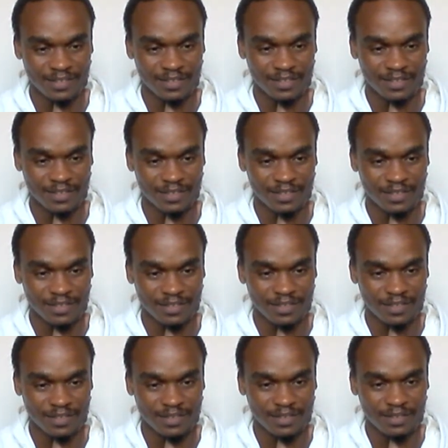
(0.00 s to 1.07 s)

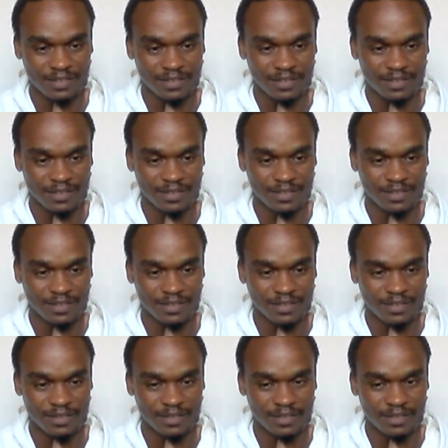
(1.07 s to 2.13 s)

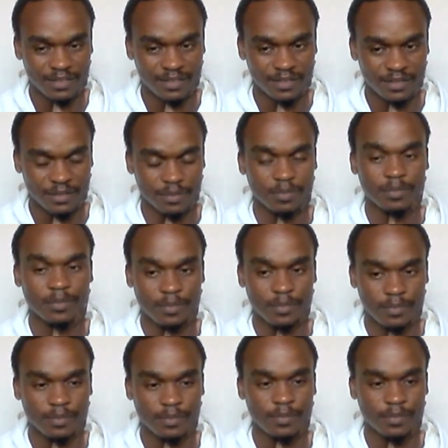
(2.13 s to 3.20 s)

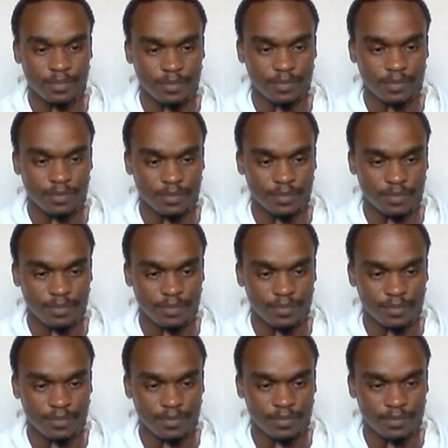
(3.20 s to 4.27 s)

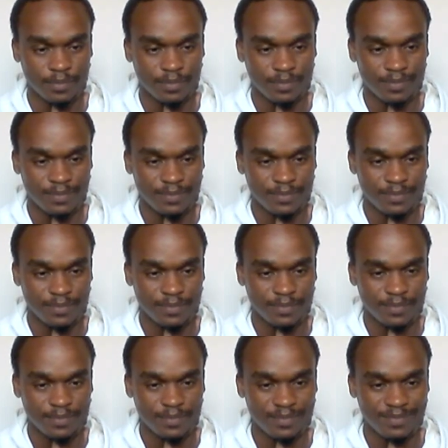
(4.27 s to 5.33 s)

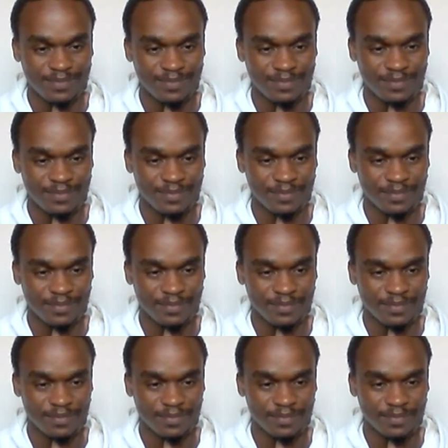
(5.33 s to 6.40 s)

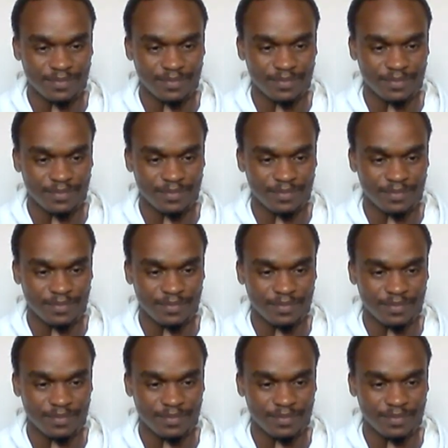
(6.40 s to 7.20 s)
This person isn't speaking.